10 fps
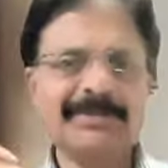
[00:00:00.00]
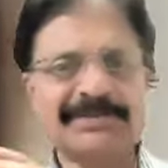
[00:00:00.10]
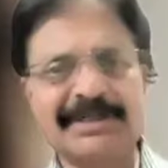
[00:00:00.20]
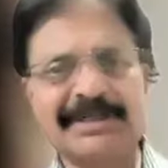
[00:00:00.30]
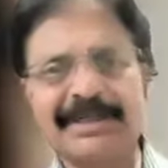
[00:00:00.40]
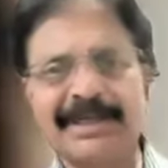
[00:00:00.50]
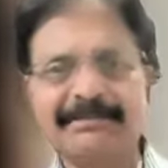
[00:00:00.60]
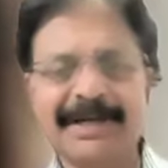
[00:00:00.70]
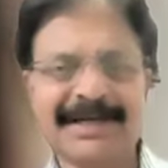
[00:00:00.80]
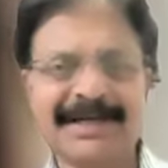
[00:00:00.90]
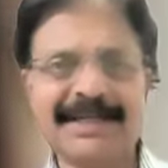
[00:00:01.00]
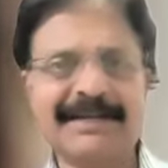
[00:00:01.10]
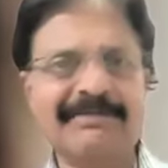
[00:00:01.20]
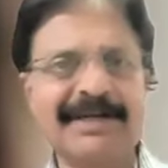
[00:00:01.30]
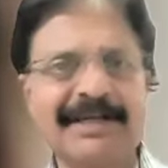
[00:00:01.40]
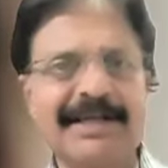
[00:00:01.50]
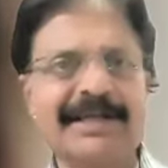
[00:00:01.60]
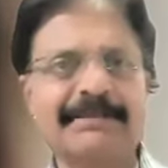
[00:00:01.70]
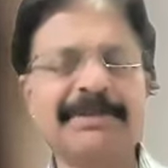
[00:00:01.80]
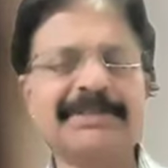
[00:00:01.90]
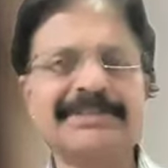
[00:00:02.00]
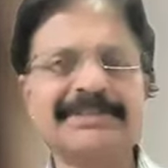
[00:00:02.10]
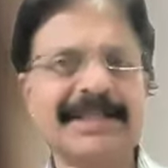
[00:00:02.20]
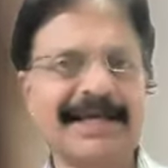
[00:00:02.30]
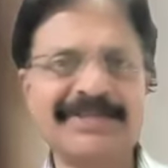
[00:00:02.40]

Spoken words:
be used in mechanically ventilated patients in